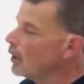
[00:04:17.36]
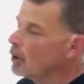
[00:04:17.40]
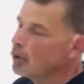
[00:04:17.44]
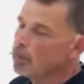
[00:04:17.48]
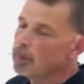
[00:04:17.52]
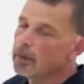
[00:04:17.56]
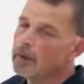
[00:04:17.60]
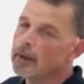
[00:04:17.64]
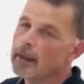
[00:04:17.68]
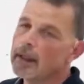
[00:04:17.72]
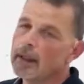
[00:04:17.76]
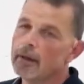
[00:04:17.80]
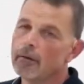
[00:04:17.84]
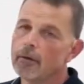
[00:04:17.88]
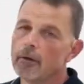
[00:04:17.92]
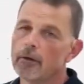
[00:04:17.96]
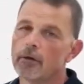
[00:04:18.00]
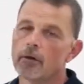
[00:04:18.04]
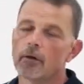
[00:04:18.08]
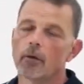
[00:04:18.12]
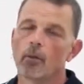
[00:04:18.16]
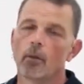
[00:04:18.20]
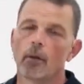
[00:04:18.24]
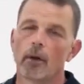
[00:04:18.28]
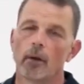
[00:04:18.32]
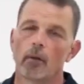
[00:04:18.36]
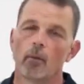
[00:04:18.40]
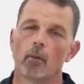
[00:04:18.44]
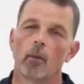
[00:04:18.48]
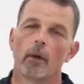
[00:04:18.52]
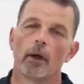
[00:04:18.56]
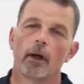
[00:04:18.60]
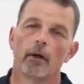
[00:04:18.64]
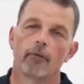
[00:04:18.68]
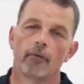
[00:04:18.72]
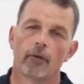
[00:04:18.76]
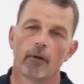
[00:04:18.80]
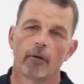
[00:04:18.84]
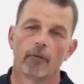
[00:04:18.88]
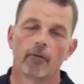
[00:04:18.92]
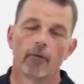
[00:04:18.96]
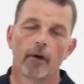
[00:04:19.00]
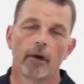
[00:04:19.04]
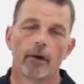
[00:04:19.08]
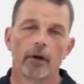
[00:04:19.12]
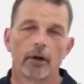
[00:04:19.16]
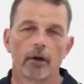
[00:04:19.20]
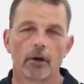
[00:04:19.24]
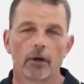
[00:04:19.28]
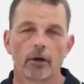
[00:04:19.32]
open areas where we have a
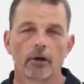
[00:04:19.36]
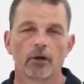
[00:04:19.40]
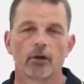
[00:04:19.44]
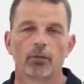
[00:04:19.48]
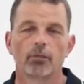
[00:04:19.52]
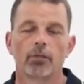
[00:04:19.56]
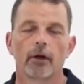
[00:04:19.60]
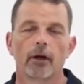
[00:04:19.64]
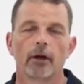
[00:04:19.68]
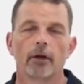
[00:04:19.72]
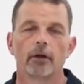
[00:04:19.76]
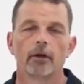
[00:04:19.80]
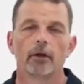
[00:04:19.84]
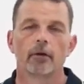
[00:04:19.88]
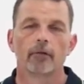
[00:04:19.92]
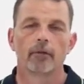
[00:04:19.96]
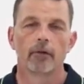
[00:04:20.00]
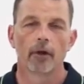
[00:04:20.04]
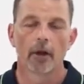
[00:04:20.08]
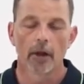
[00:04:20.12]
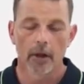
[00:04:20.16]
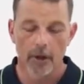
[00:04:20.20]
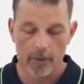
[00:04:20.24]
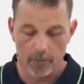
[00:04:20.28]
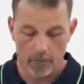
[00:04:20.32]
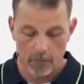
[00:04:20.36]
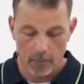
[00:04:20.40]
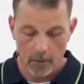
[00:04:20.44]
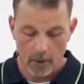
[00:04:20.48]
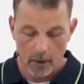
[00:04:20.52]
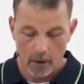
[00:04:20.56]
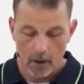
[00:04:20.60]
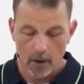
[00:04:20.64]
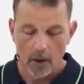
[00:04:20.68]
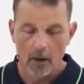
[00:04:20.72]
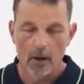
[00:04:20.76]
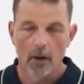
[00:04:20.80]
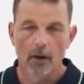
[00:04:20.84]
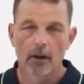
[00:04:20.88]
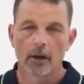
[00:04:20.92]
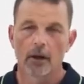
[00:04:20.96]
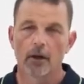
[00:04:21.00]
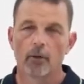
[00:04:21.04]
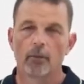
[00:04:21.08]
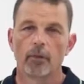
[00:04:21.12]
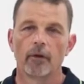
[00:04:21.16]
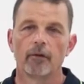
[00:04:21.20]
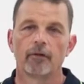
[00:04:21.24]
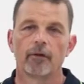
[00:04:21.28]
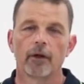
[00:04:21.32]
very good spread of light, and it
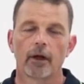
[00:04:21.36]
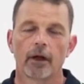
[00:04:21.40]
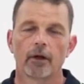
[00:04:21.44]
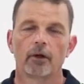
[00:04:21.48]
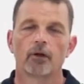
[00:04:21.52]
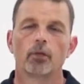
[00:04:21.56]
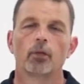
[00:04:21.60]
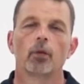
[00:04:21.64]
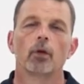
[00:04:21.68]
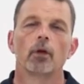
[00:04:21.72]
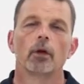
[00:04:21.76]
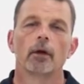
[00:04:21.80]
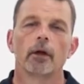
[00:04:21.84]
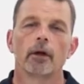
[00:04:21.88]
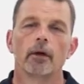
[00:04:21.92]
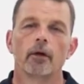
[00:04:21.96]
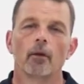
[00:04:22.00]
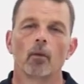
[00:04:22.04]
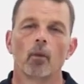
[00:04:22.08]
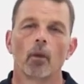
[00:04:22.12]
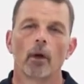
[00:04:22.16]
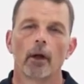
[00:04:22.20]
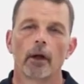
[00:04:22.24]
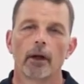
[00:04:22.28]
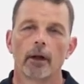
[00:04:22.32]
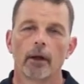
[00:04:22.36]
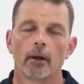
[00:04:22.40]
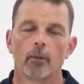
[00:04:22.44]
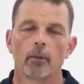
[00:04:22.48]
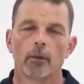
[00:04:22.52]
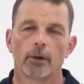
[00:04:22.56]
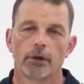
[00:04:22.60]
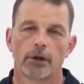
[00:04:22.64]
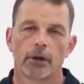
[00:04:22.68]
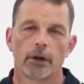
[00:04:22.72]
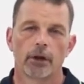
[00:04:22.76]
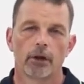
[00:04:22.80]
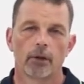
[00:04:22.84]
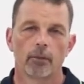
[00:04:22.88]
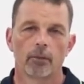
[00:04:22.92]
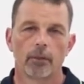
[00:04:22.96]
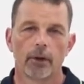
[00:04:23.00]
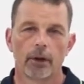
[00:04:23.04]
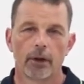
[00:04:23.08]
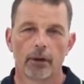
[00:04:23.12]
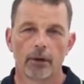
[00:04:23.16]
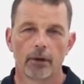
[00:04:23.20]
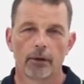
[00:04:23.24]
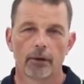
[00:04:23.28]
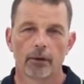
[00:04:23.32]
can be flexible in the way in which it can
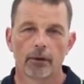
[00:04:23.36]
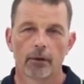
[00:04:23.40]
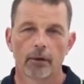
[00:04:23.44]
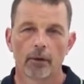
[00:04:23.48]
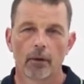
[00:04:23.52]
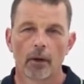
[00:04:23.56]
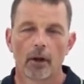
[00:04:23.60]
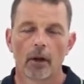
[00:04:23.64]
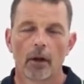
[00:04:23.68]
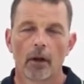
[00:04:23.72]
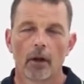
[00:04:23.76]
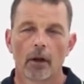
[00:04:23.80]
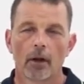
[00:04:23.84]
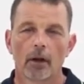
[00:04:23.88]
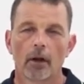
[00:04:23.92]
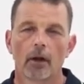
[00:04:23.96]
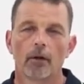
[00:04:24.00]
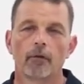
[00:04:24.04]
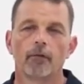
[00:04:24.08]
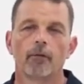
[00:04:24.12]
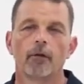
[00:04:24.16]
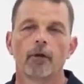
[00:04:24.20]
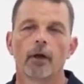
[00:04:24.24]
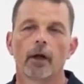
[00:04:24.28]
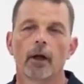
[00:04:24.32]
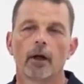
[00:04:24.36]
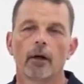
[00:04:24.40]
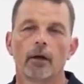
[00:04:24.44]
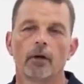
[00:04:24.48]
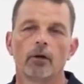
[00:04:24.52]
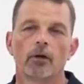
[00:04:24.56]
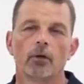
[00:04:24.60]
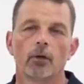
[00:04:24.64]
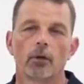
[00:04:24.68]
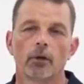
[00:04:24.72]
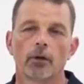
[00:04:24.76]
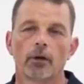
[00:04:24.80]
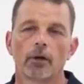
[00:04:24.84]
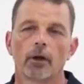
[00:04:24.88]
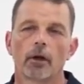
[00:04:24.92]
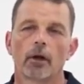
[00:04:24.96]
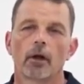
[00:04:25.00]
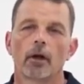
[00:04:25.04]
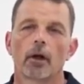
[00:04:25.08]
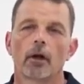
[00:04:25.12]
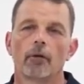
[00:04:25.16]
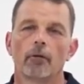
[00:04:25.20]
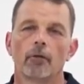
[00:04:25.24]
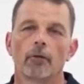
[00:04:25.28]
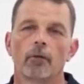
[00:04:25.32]
be used. And don't forget, this is also
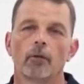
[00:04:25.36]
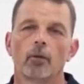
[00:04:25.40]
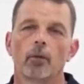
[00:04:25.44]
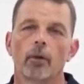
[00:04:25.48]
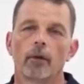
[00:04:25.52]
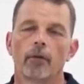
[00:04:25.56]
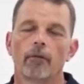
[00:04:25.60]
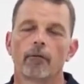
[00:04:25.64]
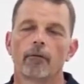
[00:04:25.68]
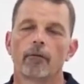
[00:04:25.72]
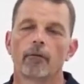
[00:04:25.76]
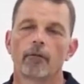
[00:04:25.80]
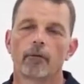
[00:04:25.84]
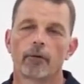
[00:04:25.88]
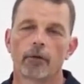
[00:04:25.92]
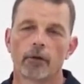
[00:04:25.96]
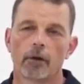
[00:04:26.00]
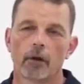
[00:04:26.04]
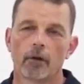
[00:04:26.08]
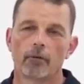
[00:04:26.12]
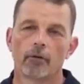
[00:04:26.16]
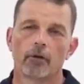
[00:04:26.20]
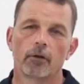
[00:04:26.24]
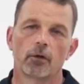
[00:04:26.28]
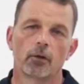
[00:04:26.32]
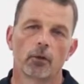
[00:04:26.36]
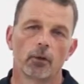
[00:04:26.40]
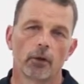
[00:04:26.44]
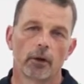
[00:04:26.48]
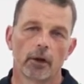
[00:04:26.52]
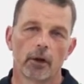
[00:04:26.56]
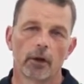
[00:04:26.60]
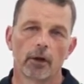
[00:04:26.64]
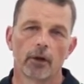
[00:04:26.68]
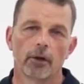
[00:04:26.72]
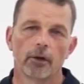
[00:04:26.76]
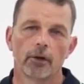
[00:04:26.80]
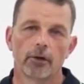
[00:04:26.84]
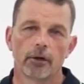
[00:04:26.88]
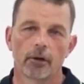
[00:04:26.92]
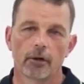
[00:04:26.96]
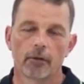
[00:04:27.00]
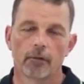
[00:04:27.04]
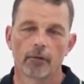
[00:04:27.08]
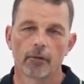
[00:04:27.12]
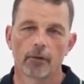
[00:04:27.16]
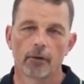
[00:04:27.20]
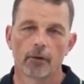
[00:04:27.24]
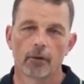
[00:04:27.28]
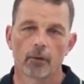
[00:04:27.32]
covered with service all
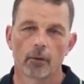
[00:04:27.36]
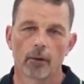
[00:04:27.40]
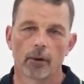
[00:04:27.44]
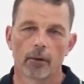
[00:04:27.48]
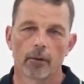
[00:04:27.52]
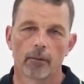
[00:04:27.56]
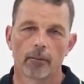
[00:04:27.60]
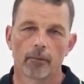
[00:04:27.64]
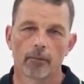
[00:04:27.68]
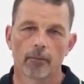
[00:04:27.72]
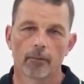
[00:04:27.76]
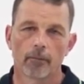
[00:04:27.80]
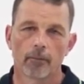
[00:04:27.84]
inclusive as well.